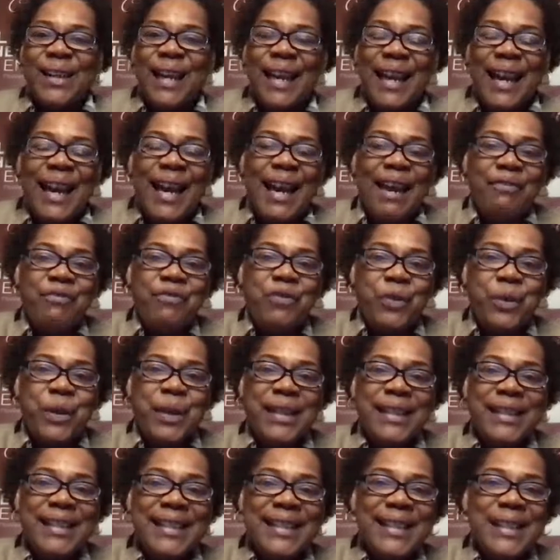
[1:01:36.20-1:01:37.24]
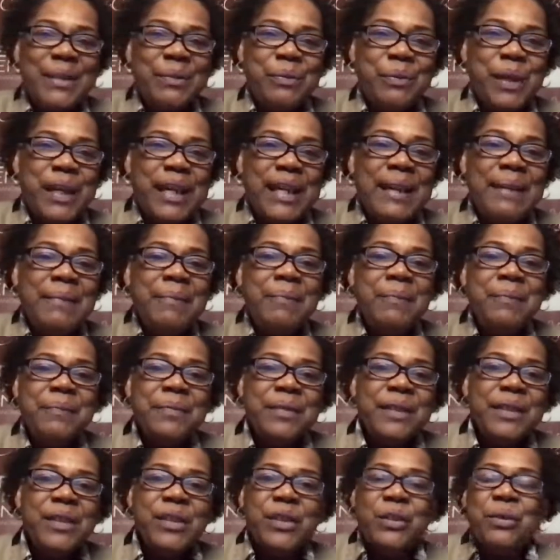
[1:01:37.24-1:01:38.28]
all I have for you this week.
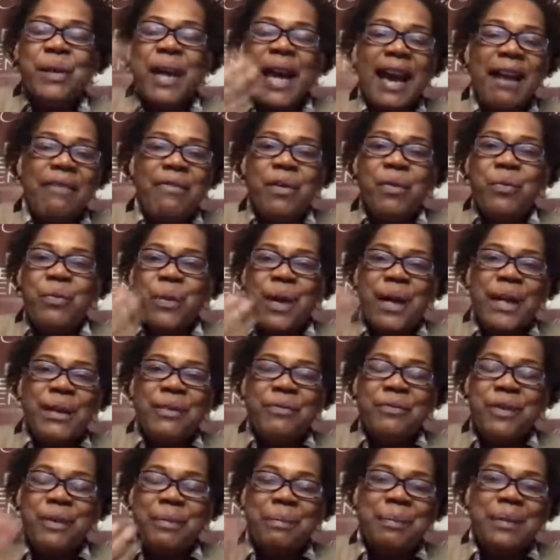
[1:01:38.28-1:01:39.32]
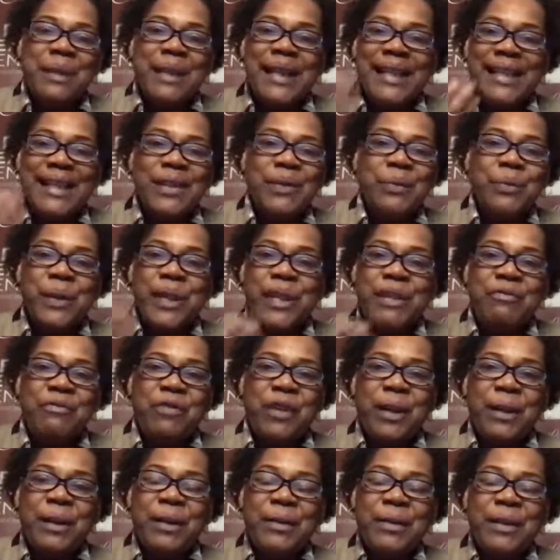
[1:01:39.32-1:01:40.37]
Do have a wonderful, blessed week
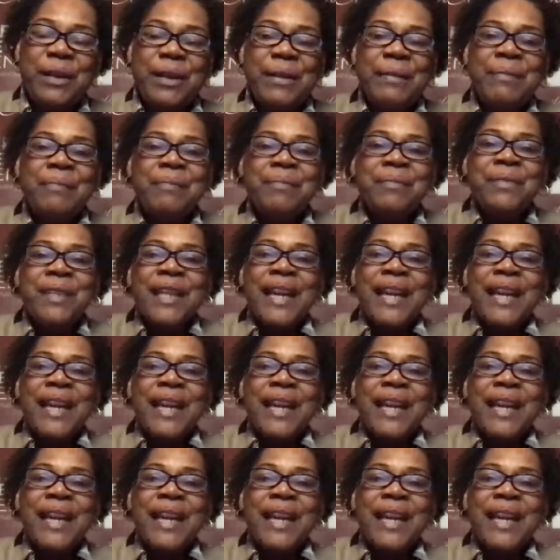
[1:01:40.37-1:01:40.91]
further